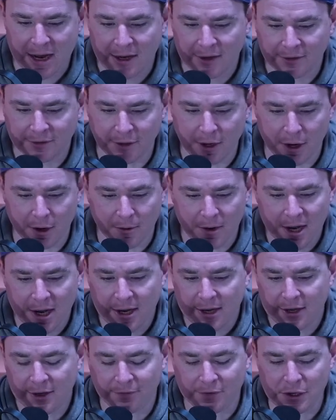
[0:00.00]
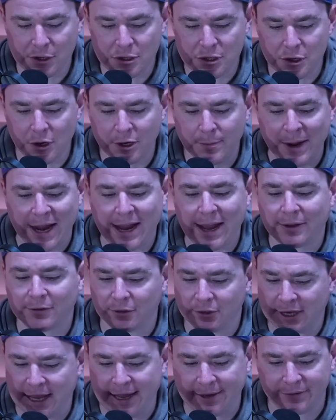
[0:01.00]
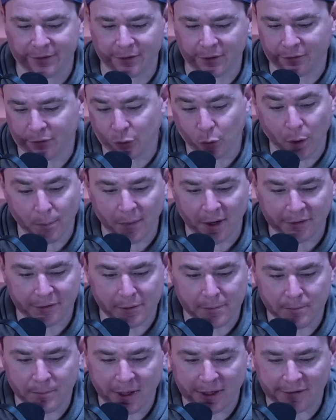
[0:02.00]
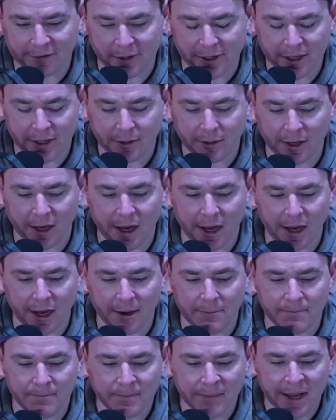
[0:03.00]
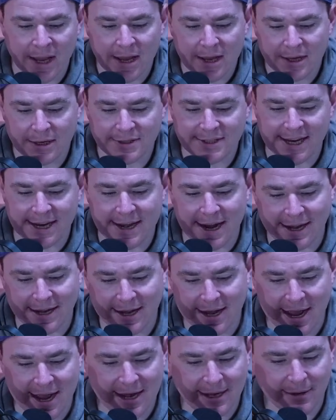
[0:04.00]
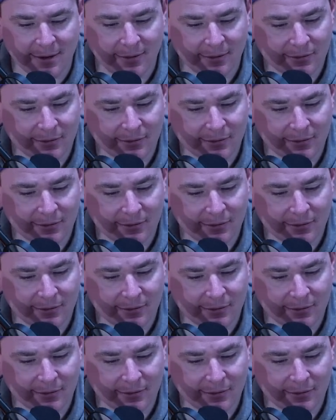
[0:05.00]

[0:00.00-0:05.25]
So if you, you had to pay extra taxes if you weren't Muslim, basically. Um, yeah. In ten ninety-nine,